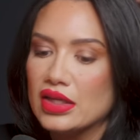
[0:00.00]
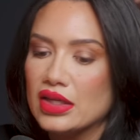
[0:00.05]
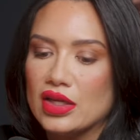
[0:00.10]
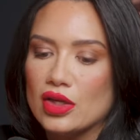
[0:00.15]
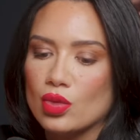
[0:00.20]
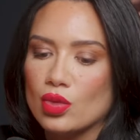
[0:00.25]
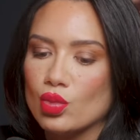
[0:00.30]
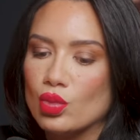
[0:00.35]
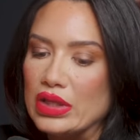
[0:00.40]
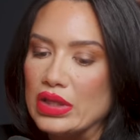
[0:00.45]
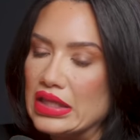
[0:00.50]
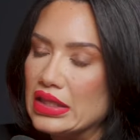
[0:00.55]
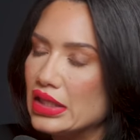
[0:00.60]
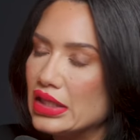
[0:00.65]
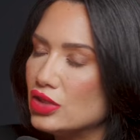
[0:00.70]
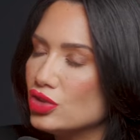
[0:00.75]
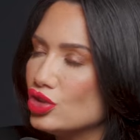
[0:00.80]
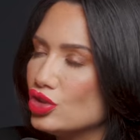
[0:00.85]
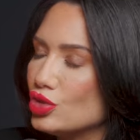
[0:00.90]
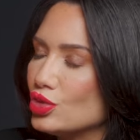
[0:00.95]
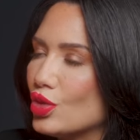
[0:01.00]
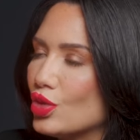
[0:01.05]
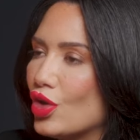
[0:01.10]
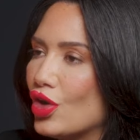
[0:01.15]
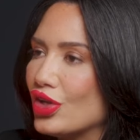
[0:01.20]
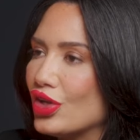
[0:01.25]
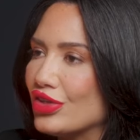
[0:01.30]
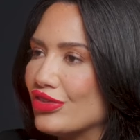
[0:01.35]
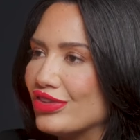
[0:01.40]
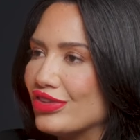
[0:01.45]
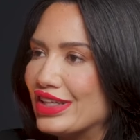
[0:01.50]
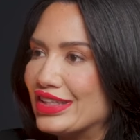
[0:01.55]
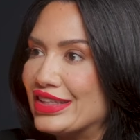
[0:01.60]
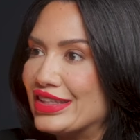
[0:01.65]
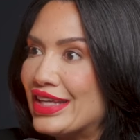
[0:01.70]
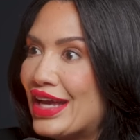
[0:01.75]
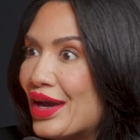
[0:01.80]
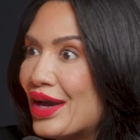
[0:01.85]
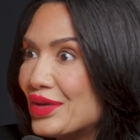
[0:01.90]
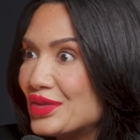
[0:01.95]
Okay. We then do all of like
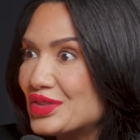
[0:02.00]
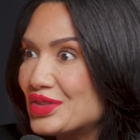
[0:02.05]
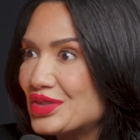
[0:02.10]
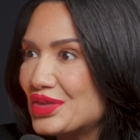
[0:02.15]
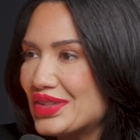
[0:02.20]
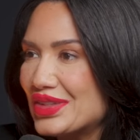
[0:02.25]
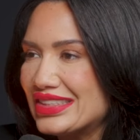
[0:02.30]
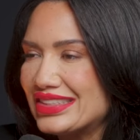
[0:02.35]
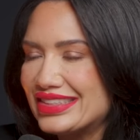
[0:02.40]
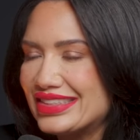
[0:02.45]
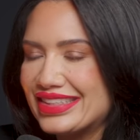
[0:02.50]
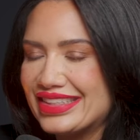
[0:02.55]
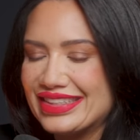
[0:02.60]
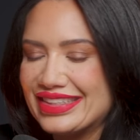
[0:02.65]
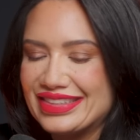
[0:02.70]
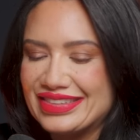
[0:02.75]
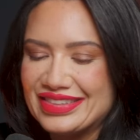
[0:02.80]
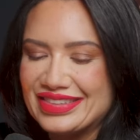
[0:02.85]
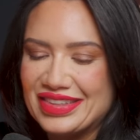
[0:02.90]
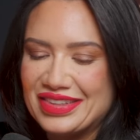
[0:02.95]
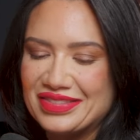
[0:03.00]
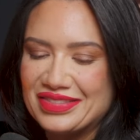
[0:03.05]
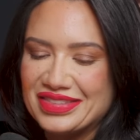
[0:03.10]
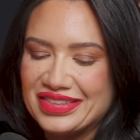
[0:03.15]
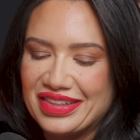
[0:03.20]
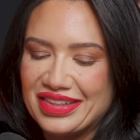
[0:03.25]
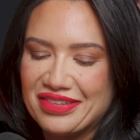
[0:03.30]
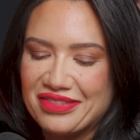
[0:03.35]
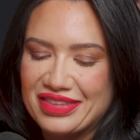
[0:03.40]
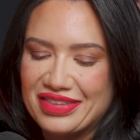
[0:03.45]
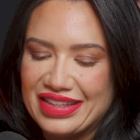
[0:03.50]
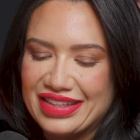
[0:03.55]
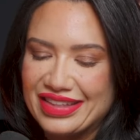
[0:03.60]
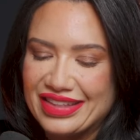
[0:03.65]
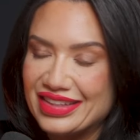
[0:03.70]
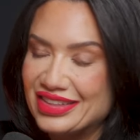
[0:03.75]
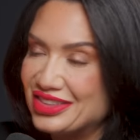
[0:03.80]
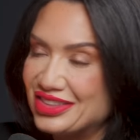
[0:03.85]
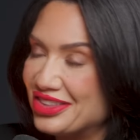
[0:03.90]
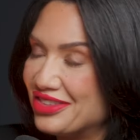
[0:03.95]
the outsourcing in terms of the
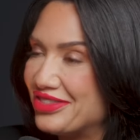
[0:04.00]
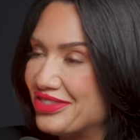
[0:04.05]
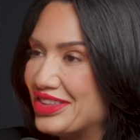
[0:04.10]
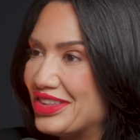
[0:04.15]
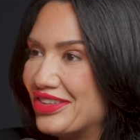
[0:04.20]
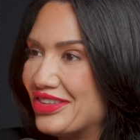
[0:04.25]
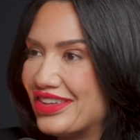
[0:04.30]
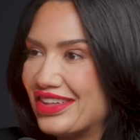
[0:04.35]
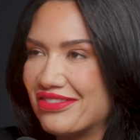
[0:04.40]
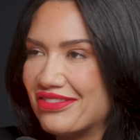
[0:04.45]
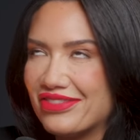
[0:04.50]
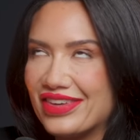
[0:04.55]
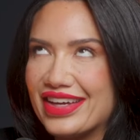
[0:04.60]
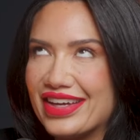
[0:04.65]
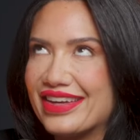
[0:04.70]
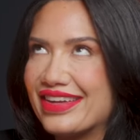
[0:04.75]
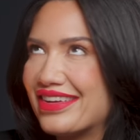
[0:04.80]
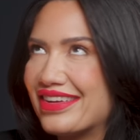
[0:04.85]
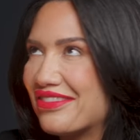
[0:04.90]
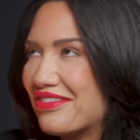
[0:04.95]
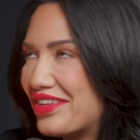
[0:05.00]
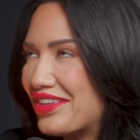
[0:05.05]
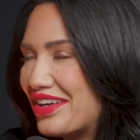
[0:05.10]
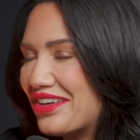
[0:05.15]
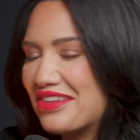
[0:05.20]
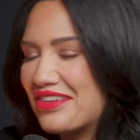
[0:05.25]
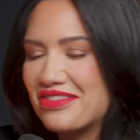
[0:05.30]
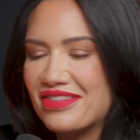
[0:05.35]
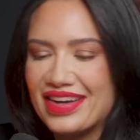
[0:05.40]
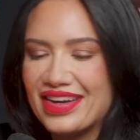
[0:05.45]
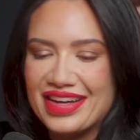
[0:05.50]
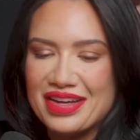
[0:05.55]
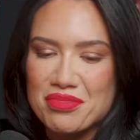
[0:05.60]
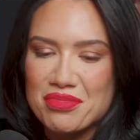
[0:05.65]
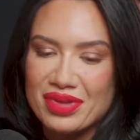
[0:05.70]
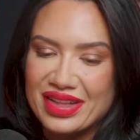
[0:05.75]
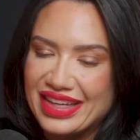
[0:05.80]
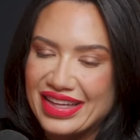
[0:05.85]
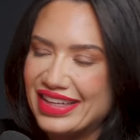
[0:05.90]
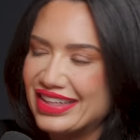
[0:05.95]
interviewing, vetting, verifying,
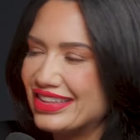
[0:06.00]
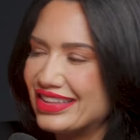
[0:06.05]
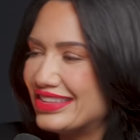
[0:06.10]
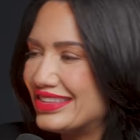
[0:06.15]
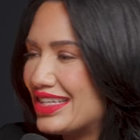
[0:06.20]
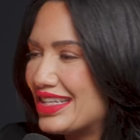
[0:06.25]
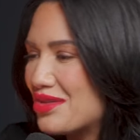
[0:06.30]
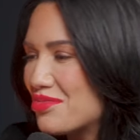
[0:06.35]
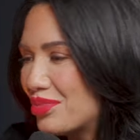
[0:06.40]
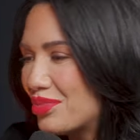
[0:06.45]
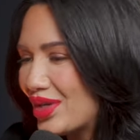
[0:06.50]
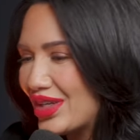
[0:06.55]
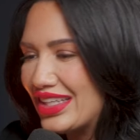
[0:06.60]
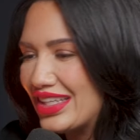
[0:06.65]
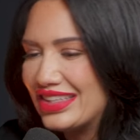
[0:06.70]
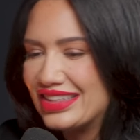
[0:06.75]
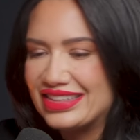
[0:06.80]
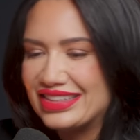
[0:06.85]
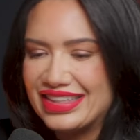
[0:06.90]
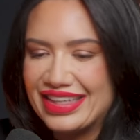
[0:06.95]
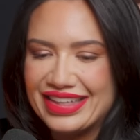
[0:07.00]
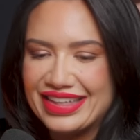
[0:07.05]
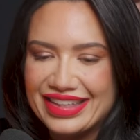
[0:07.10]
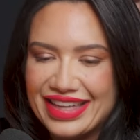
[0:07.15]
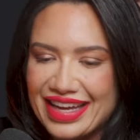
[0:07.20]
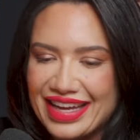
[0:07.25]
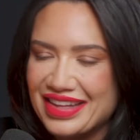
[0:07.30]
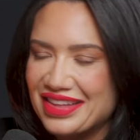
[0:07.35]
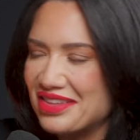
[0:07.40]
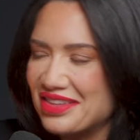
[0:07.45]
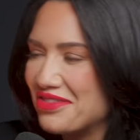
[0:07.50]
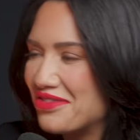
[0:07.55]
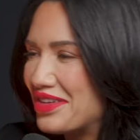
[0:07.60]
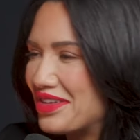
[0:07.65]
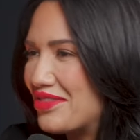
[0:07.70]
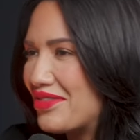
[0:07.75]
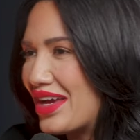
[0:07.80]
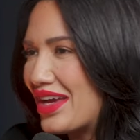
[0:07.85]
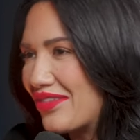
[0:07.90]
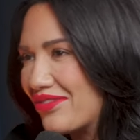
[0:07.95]
planning the day, booking the day, getting the
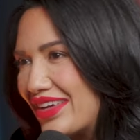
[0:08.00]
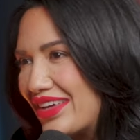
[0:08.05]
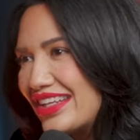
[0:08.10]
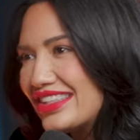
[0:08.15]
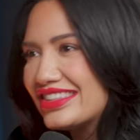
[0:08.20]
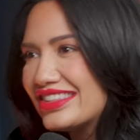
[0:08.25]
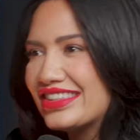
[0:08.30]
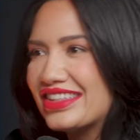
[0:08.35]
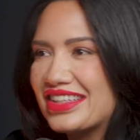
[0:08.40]
feedback, managing